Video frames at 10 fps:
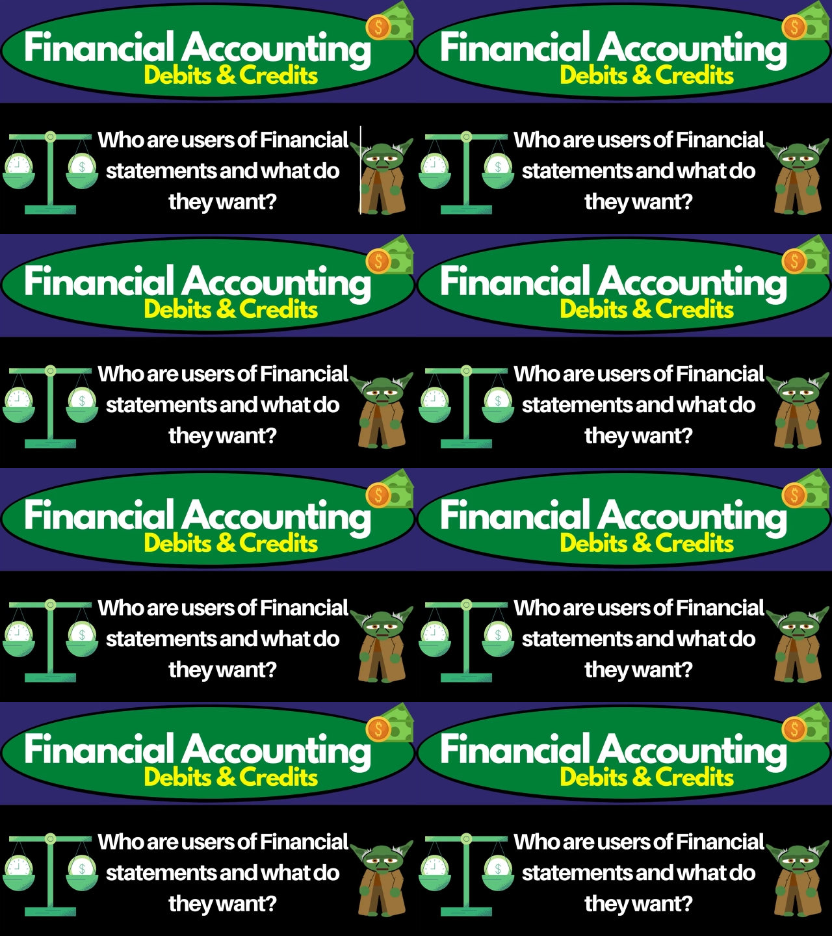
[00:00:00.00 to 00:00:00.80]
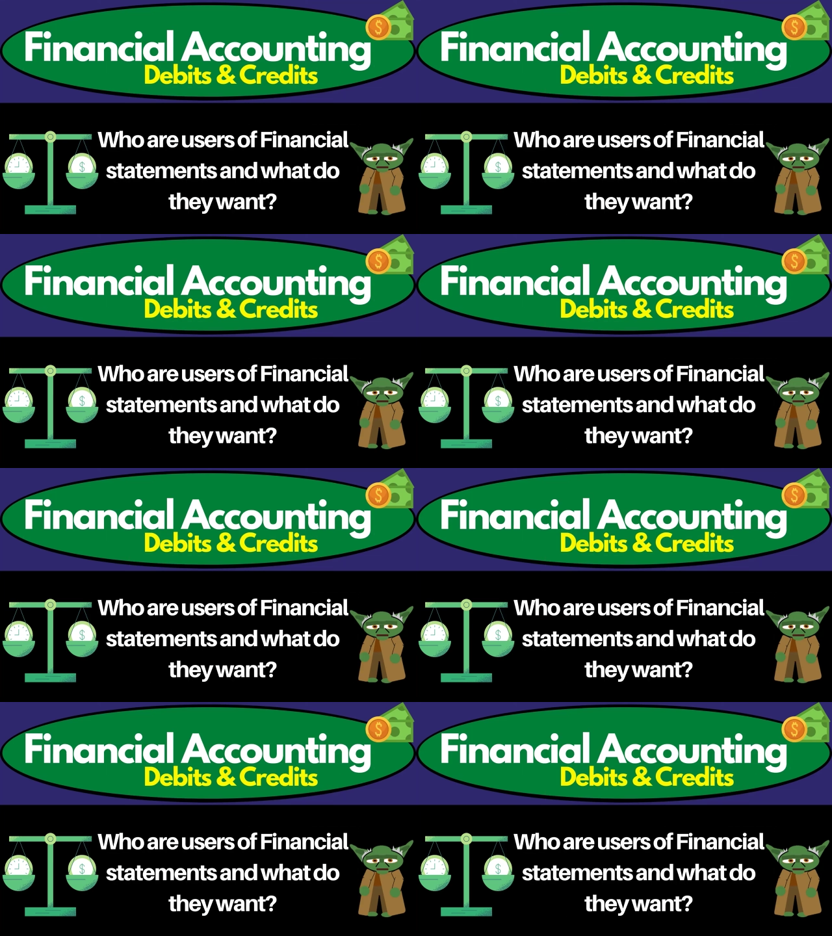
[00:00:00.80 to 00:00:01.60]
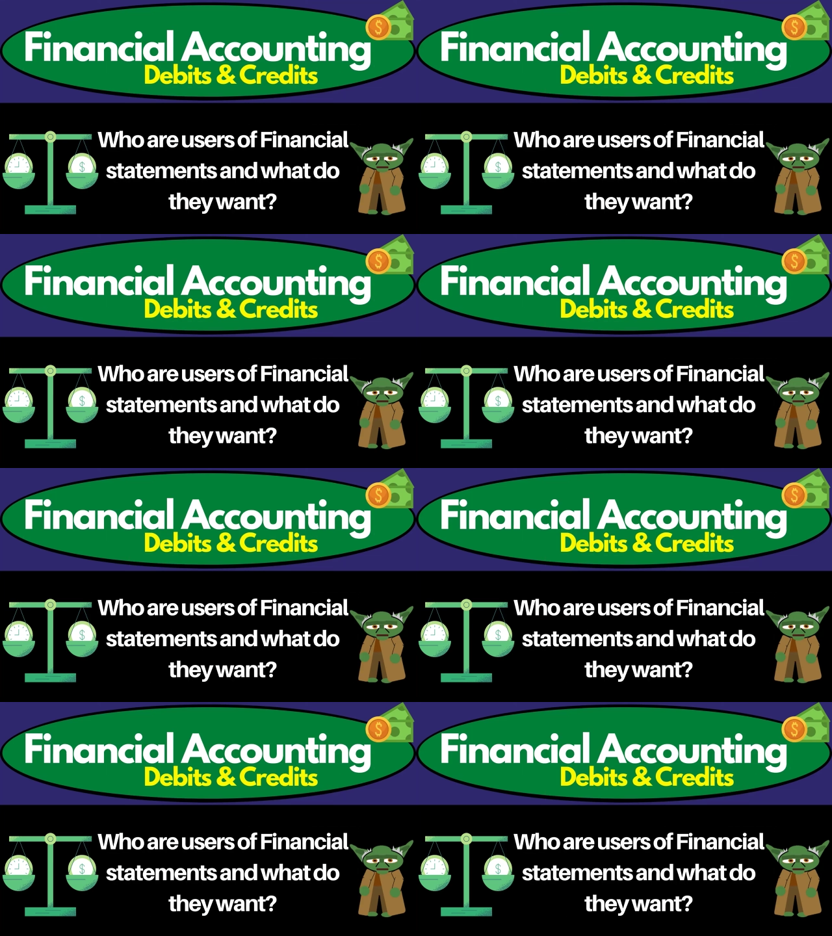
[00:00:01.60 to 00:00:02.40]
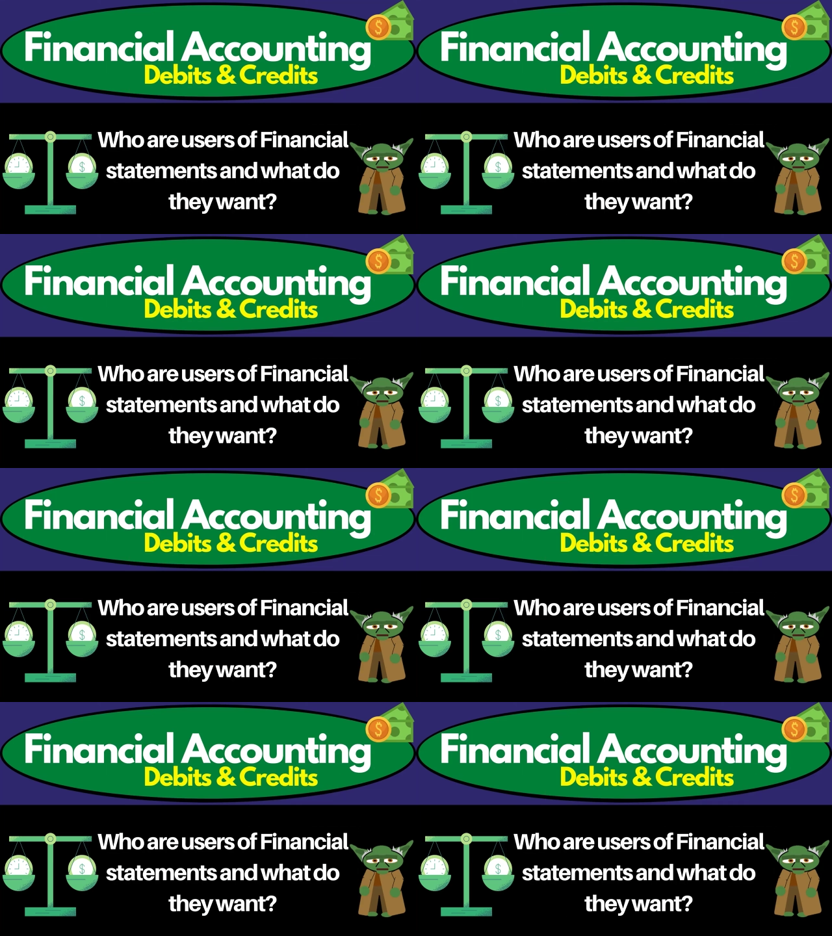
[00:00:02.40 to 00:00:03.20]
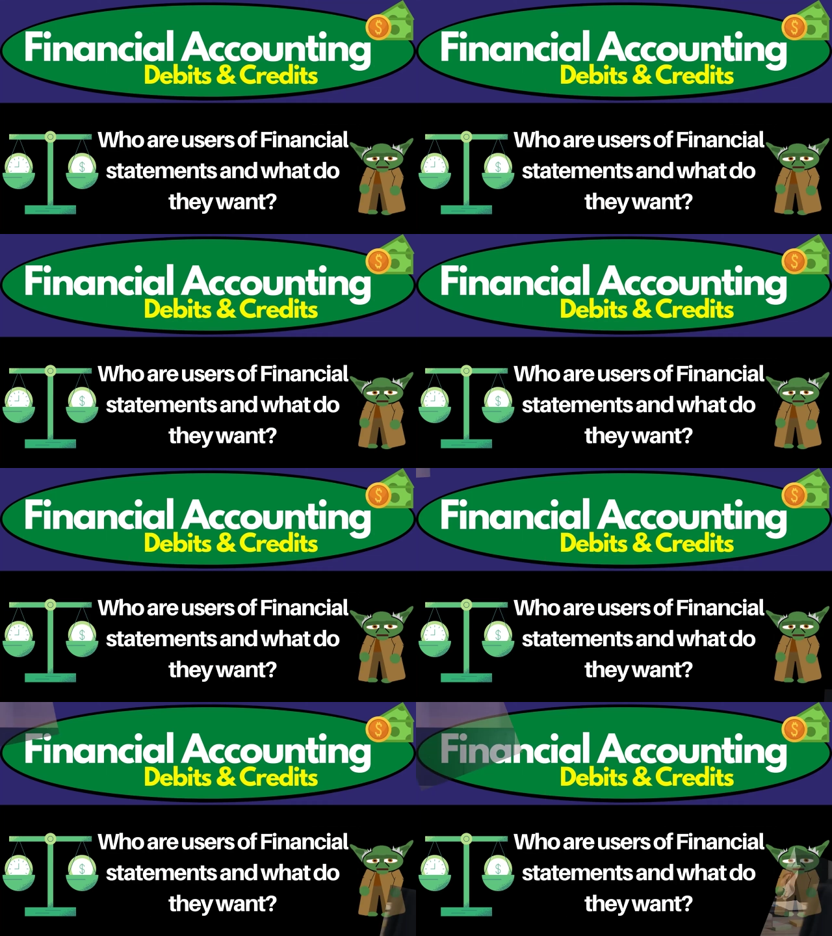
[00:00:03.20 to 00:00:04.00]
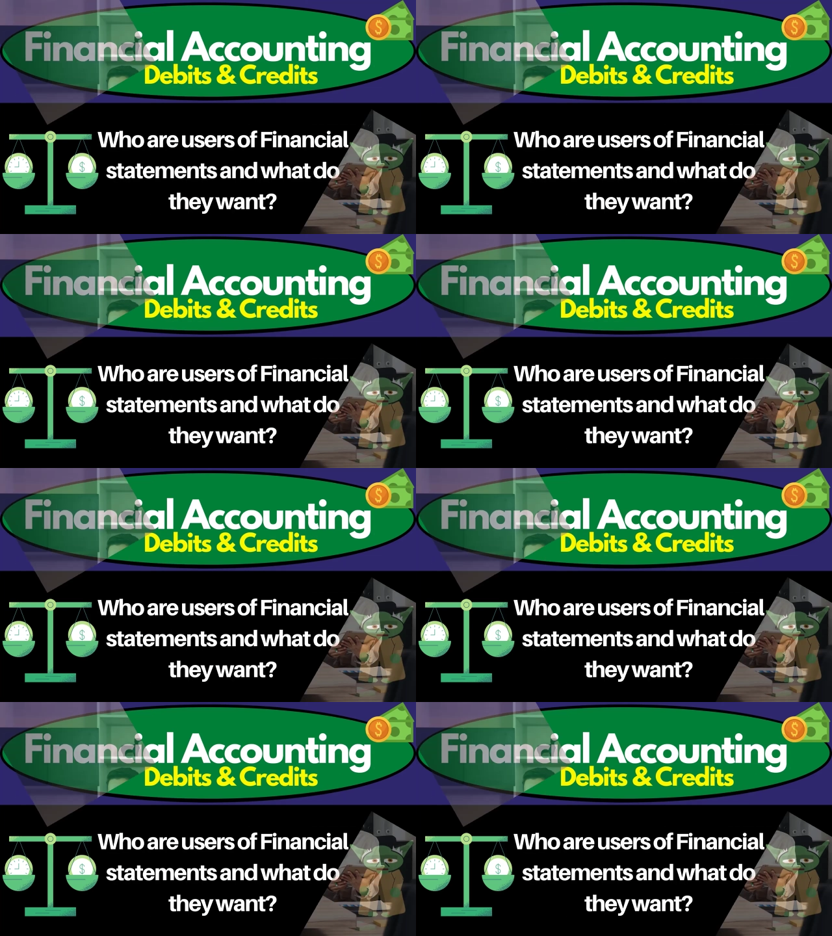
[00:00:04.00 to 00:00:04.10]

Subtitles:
No face is visible, so there are no lips to read.